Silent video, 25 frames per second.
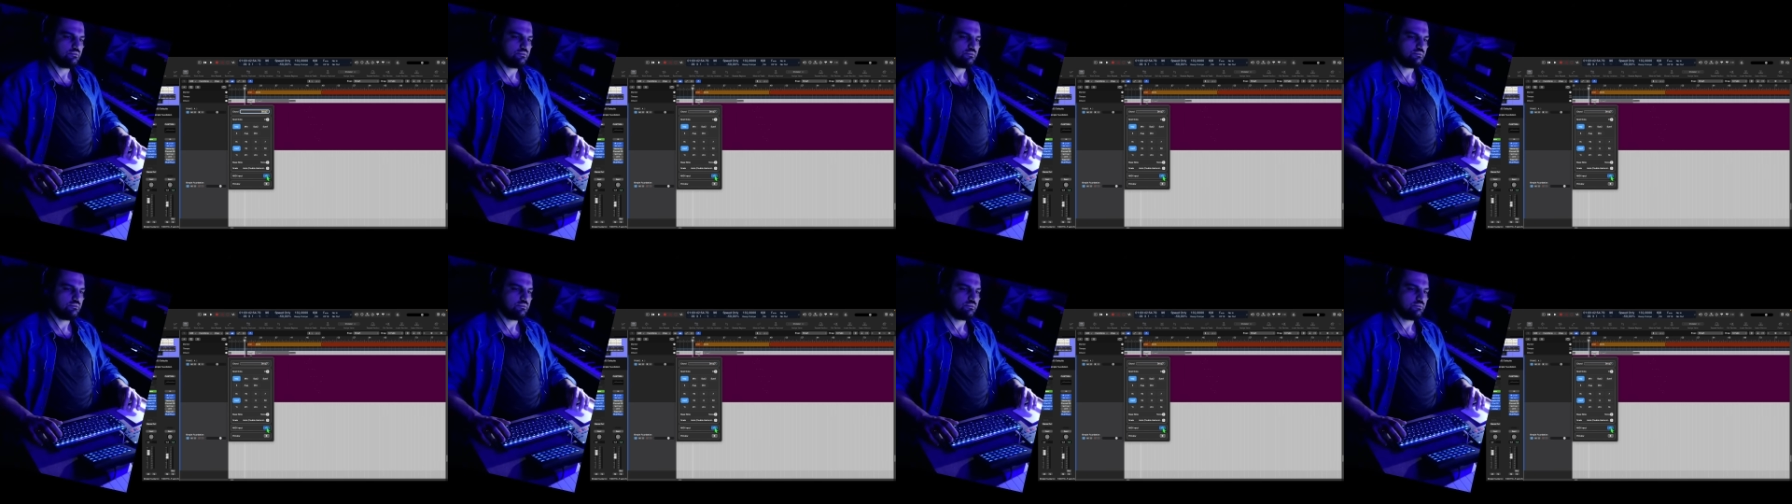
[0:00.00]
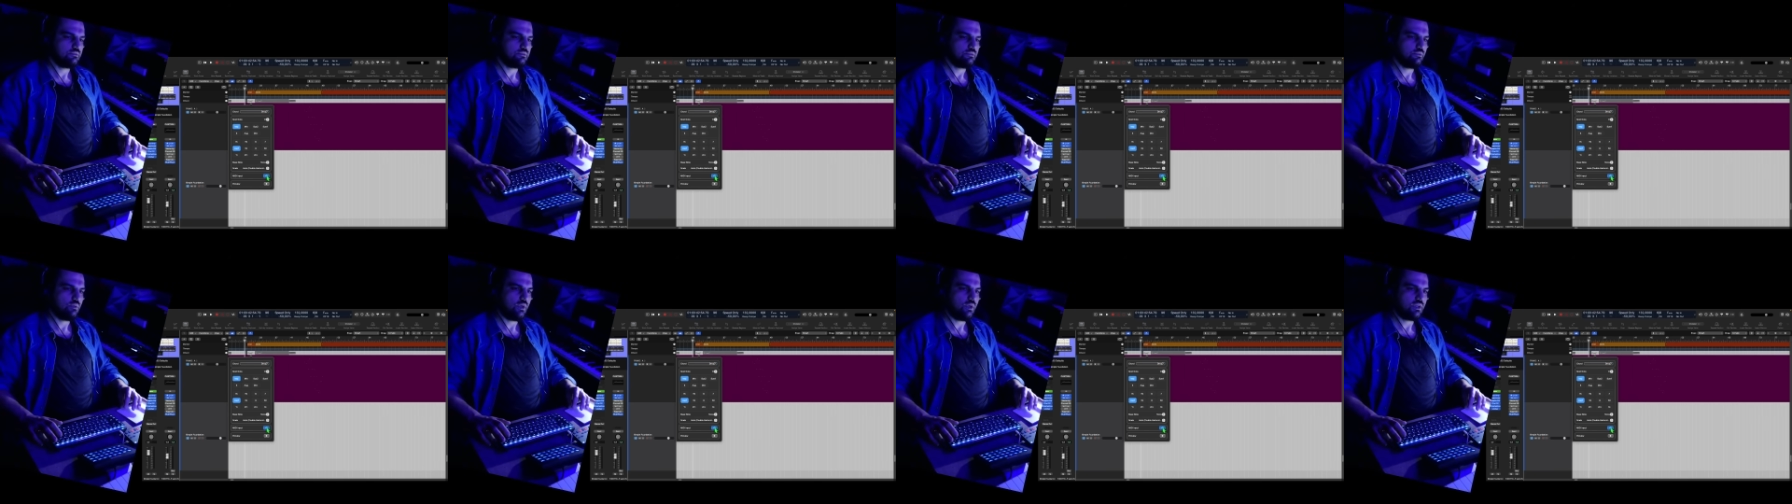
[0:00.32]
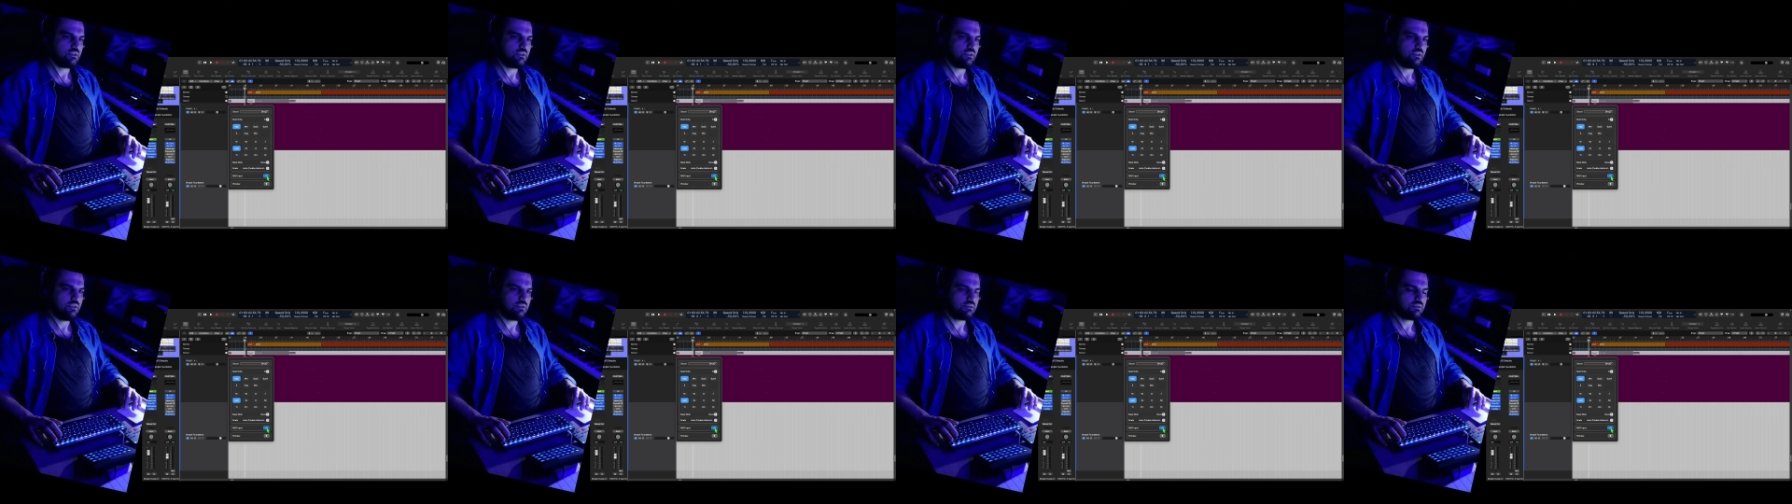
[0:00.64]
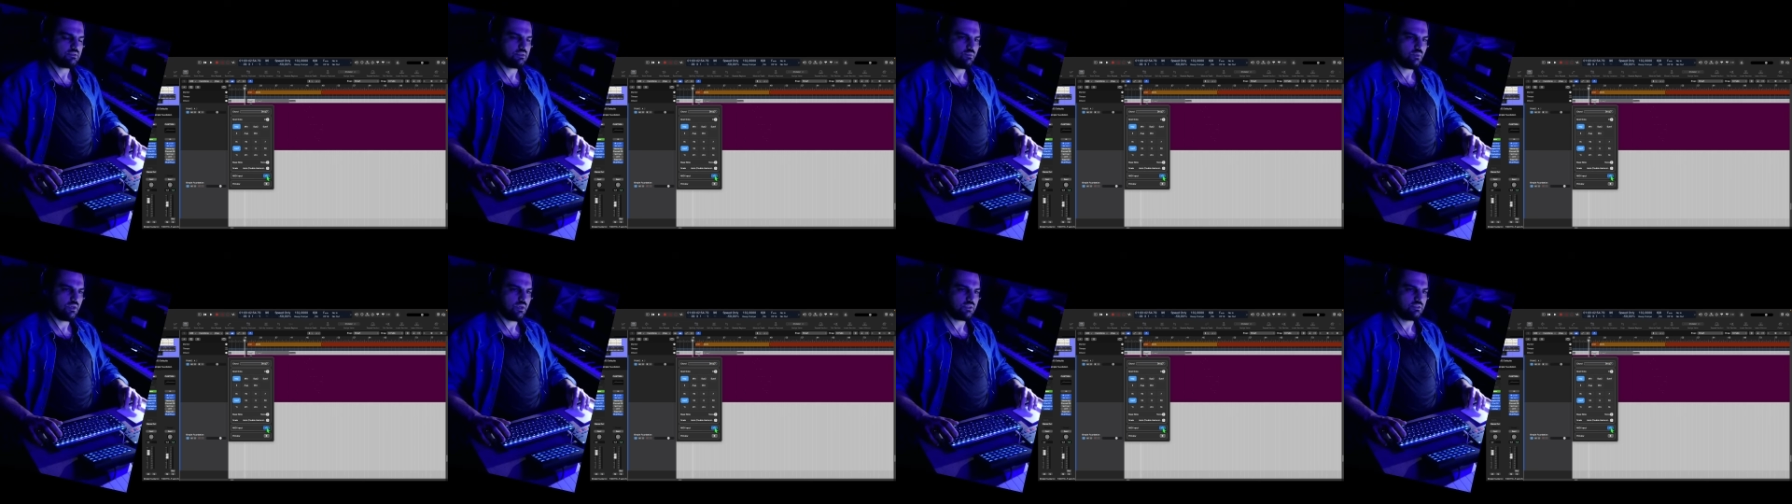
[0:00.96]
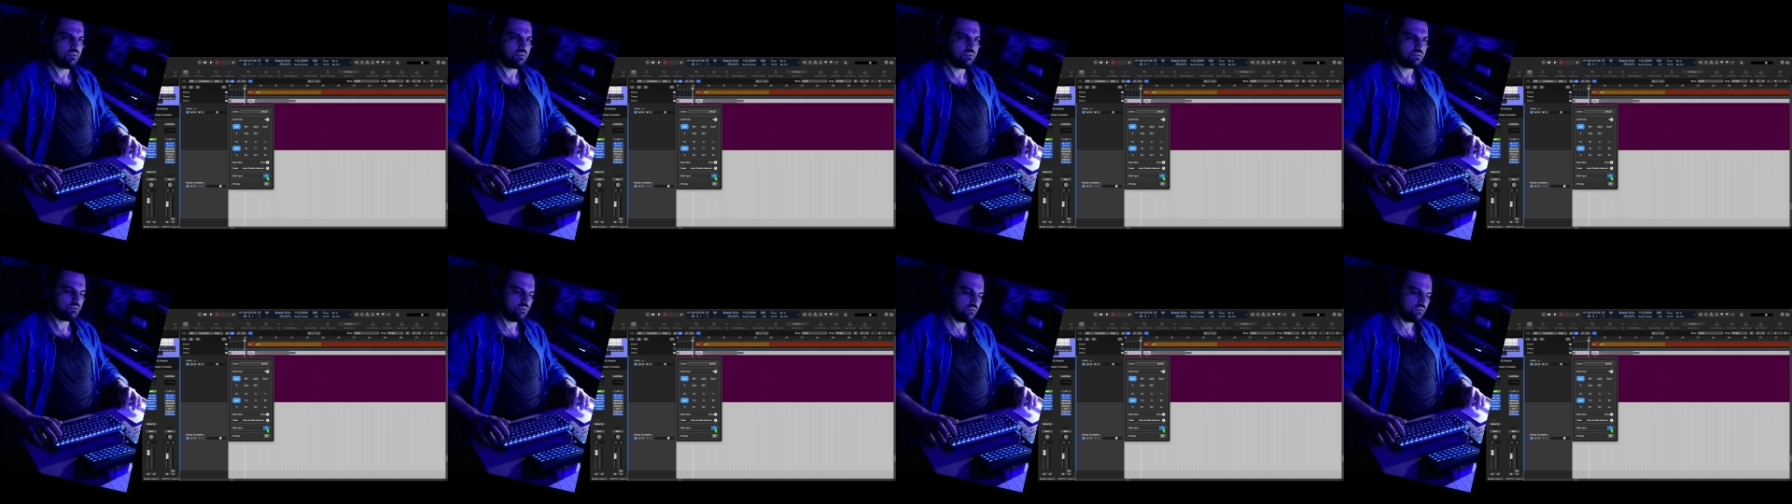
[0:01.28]
what
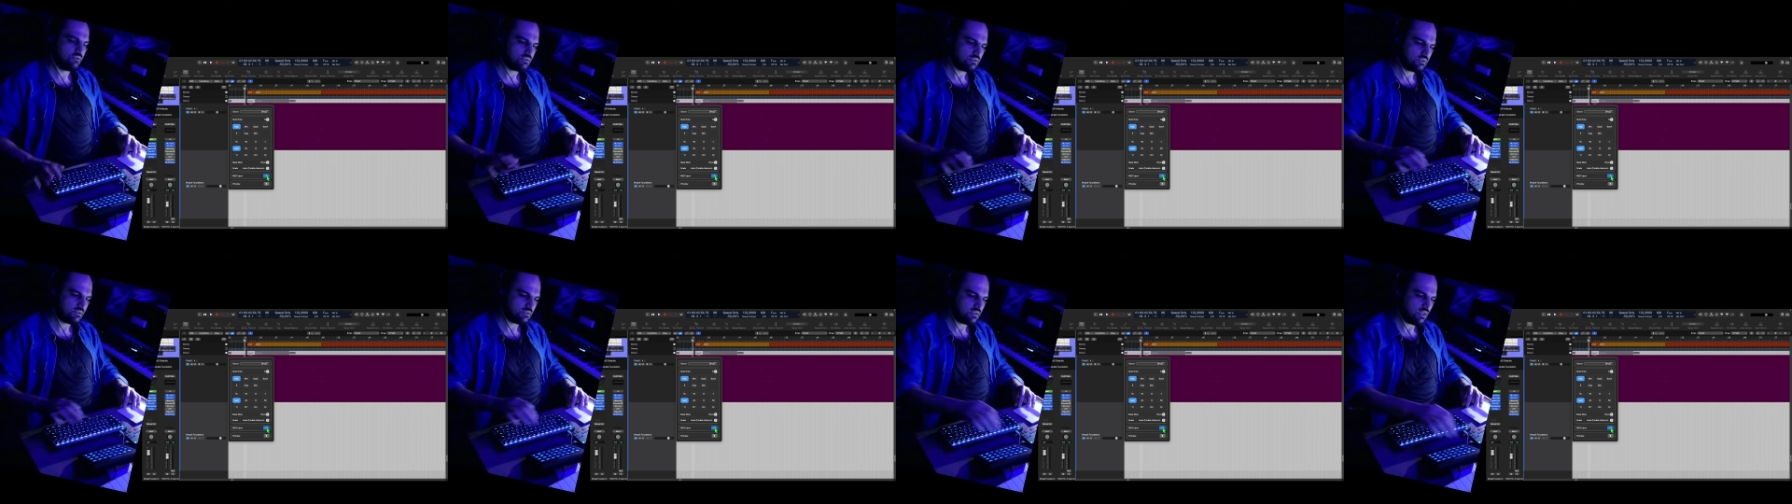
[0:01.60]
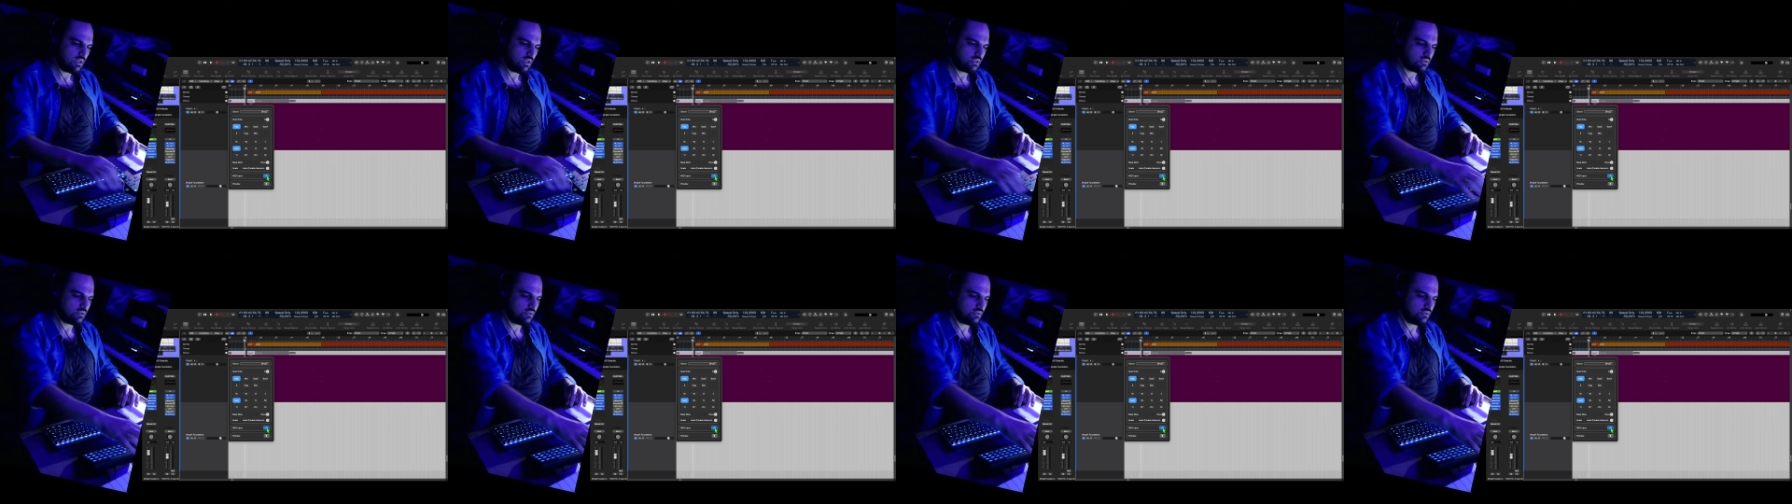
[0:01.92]
is good is that